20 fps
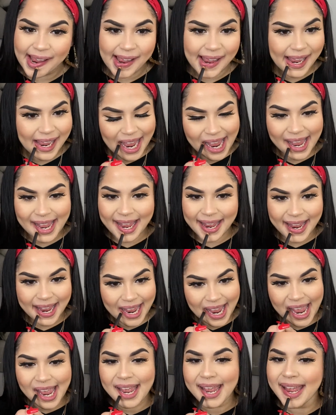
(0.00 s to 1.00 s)
I
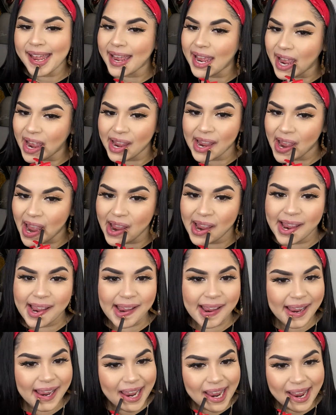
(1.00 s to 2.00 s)
overdraw the
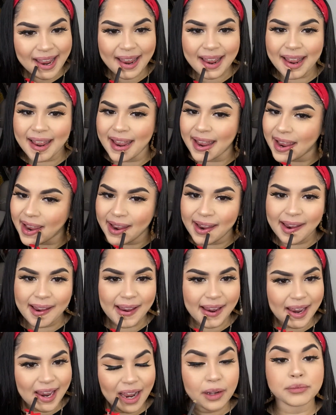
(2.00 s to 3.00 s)
center of my
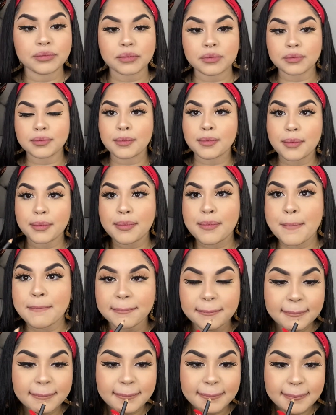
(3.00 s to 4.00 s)
top lip and the
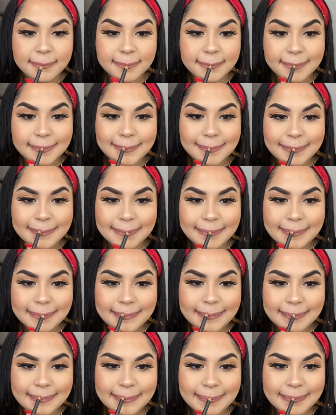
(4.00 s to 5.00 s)
center of my bottom
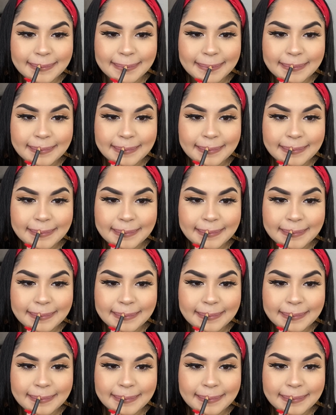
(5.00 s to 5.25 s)
lip,